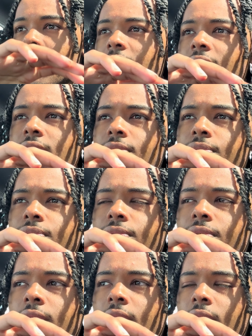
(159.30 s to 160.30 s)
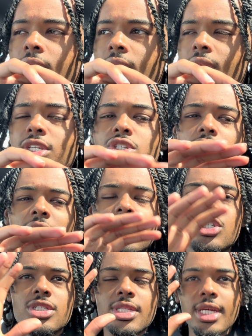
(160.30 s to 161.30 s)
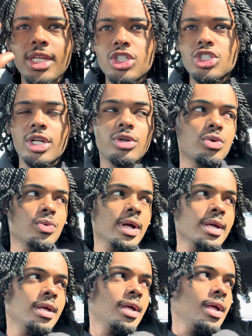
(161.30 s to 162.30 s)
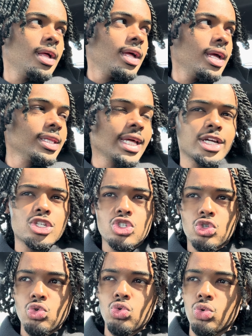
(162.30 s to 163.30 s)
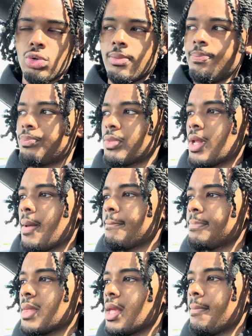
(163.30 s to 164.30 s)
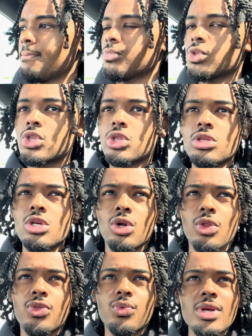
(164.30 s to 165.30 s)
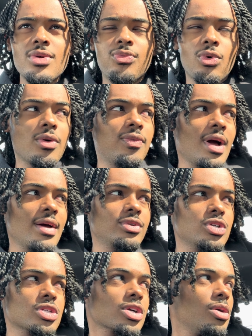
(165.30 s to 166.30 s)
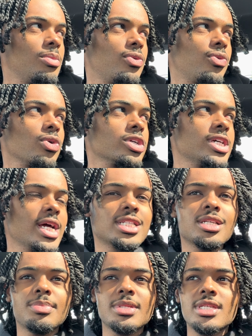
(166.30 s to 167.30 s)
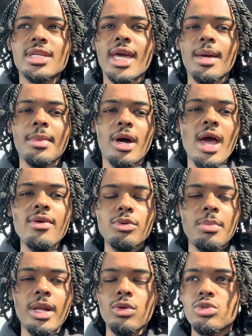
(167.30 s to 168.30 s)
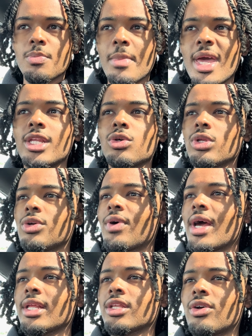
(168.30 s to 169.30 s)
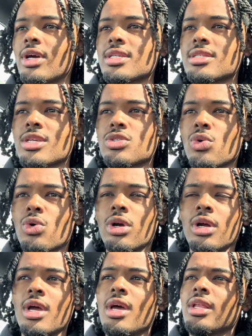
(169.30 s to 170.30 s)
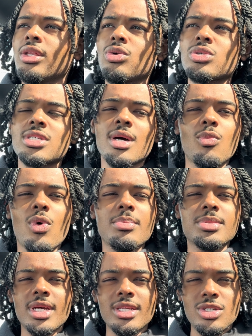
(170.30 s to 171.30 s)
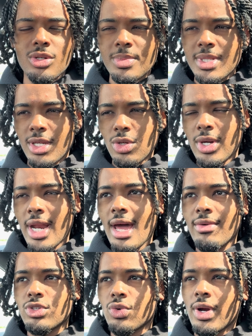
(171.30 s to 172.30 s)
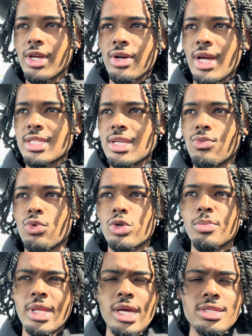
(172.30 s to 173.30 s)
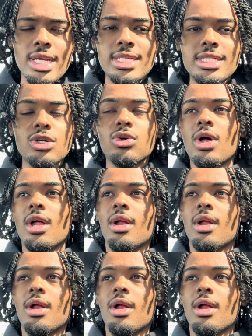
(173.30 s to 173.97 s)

If let's just think in general, right? In like school, you know, 3, 4, 5 years ago, before ChatGPT came out, everybody was manually writing their essays, or there are some websites, you know what I'm saying, you could have to write your essay for you, but that was like still